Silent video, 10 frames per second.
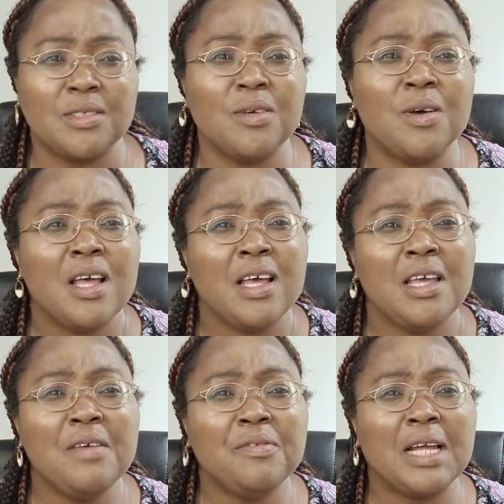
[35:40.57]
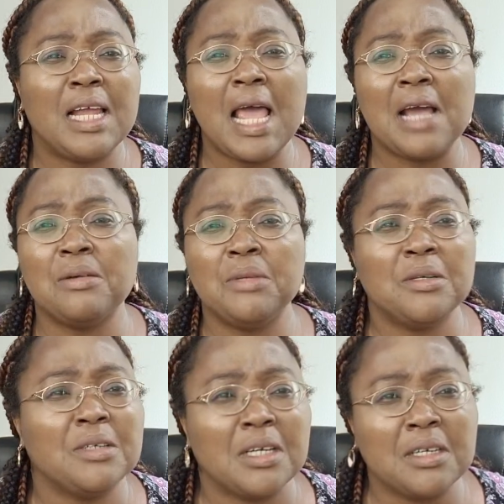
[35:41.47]
So if una like make
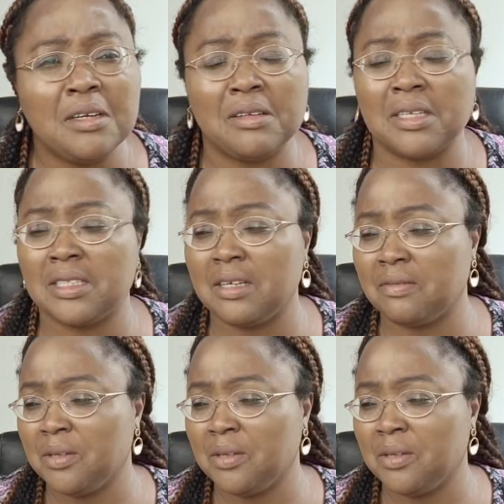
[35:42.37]
una kill una self,